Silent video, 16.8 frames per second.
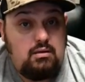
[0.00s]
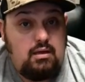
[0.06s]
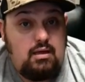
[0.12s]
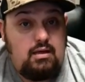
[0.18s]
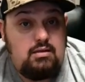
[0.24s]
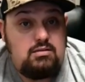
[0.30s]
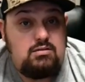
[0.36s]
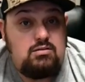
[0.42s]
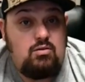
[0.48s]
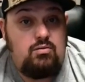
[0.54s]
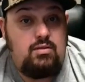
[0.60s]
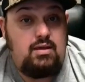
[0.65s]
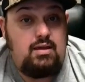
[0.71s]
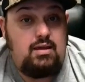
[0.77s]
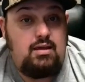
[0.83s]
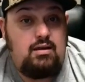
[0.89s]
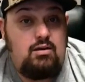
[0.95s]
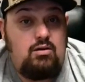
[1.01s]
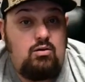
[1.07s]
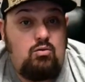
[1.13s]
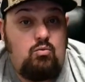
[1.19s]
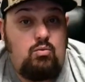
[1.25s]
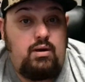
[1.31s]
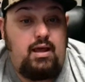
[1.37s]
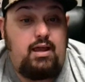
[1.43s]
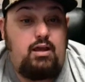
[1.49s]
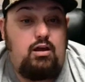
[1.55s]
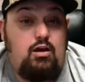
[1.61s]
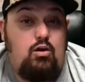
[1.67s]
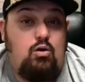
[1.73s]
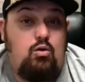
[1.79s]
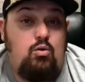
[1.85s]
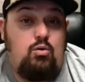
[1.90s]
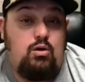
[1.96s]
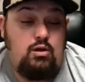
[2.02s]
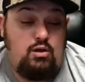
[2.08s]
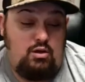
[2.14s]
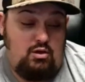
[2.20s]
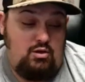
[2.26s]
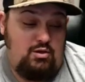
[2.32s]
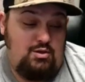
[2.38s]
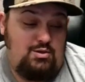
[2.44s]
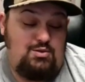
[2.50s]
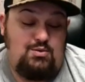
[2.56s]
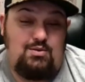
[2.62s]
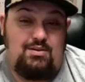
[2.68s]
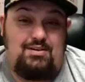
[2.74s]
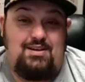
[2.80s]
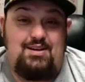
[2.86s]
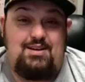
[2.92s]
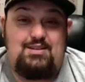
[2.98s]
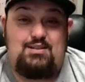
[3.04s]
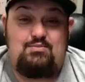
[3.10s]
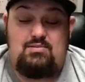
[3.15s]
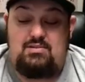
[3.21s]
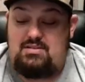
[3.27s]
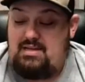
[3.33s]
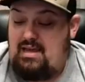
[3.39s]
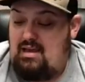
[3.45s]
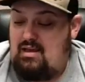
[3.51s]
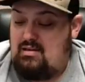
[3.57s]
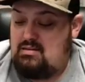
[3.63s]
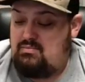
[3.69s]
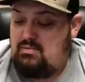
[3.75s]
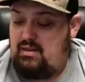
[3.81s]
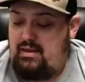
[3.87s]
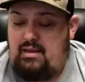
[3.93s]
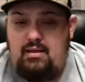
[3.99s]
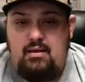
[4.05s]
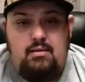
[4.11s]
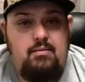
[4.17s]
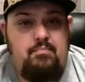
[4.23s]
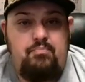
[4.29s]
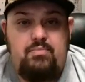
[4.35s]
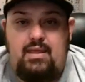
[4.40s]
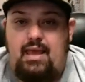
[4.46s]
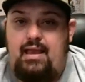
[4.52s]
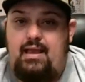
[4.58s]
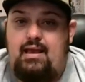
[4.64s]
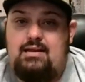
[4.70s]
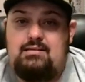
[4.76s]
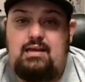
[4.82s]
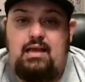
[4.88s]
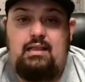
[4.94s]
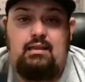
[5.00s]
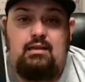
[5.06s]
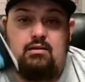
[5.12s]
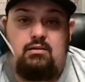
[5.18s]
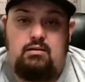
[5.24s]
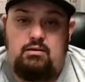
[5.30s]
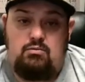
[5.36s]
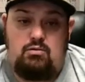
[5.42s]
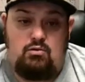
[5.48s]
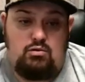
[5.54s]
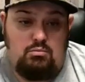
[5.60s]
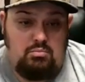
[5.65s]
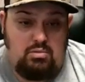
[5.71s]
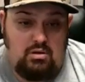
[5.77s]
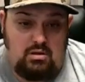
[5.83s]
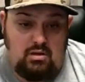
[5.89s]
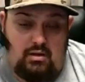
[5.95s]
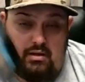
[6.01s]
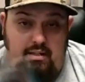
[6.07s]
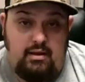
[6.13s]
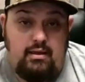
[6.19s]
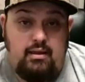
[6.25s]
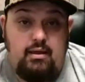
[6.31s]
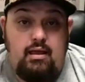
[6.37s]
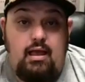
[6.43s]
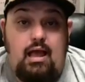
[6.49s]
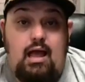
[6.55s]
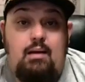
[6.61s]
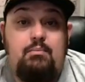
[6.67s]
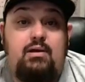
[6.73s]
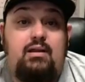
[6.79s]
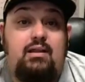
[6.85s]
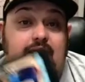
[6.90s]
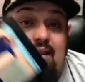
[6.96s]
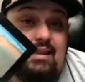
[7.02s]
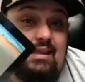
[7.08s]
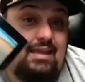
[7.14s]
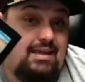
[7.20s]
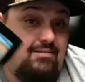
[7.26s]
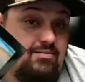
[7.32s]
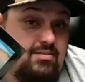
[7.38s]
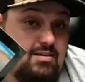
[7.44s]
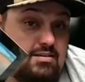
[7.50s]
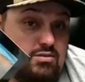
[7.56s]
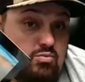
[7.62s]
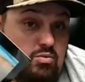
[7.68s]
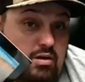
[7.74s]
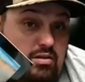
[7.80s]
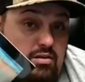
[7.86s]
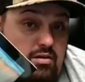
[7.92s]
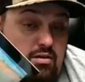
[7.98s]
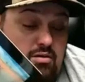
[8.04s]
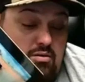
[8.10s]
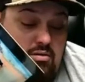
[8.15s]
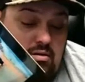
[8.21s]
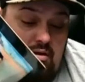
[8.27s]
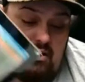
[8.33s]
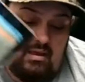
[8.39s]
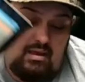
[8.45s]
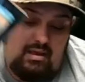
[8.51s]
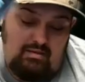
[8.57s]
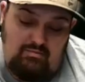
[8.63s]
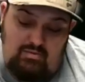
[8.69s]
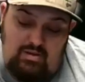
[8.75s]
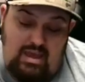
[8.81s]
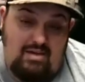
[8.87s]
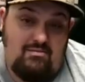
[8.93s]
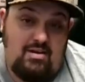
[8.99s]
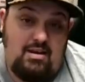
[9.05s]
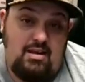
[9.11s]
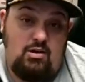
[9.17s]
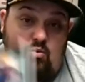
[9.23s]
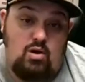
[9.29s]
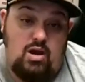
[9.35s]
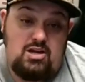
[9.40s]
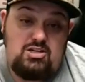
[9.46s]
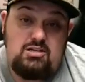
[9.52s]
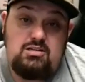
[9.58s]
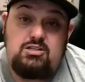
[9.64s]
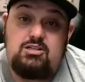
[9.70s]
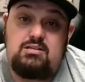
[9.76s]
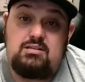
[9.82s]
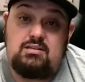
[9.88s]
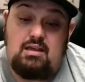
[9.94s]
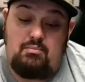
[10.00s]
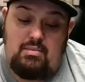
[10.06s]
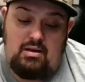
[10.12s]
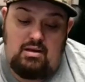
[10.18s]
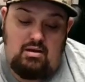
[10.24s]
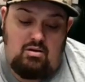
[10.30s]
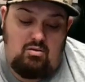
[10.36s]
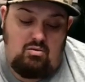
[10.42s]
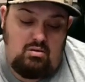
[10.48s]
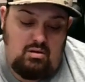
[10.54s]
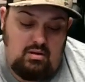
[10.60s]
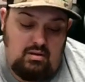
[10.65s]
And so then when I go to a customer's house, be like, "Hey guys, I literally wrote the book on it. I'm going to leave this with you. If you have any questions, just let me know."